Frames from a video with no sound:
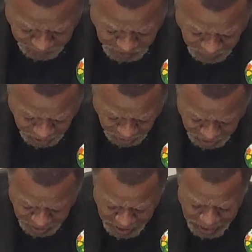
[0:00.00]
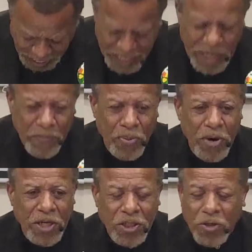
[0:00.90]
of Samaria, and he
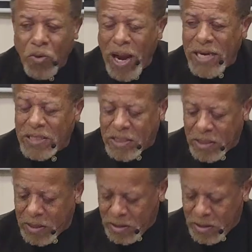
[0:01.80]
preached Christ